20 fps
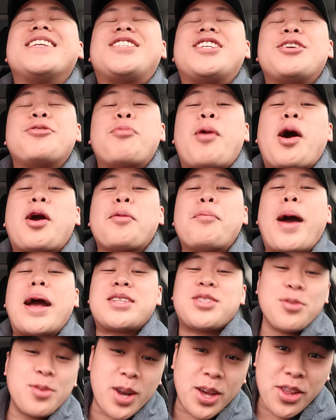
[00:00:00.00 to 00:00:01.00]
G? Welcome
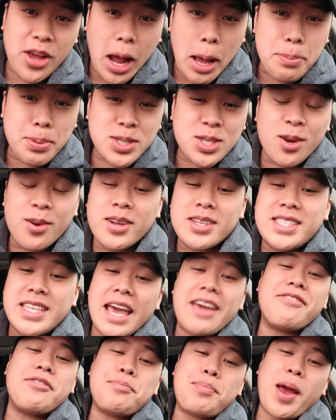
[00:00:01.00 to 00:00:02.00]
back to another episode of
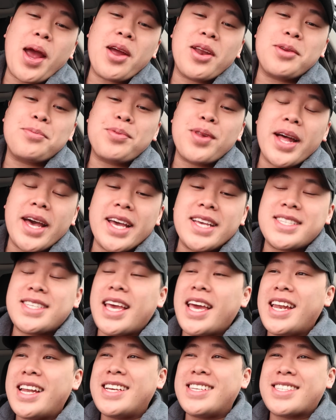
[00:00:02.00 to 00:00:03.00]
David Parody
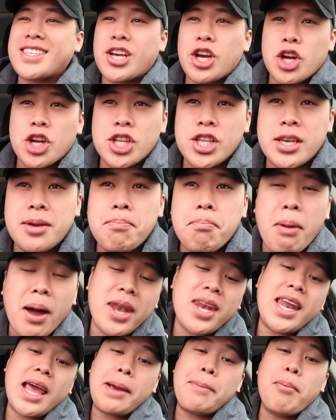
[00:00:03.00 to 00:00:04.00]
Plays. It is currently
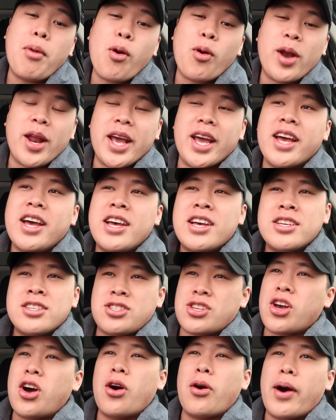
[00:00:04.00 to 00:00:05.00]
Monday morning,
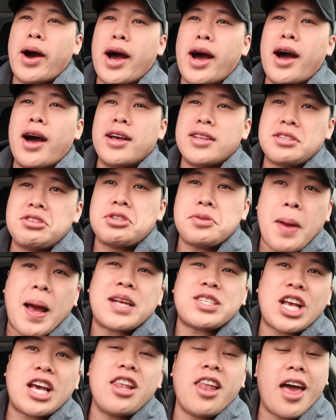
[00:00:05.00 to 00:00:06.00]
so uh,
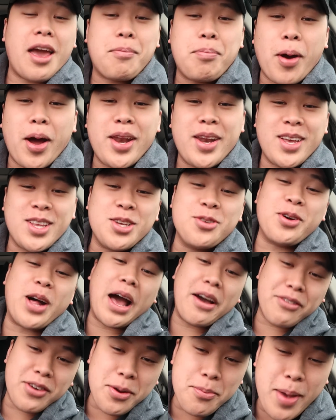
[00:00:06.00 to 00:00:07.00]
smash that like button and you'll
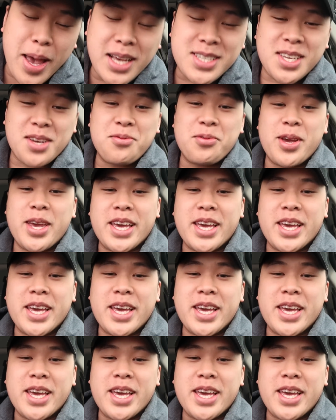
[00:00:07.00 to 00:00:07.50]
have an amazing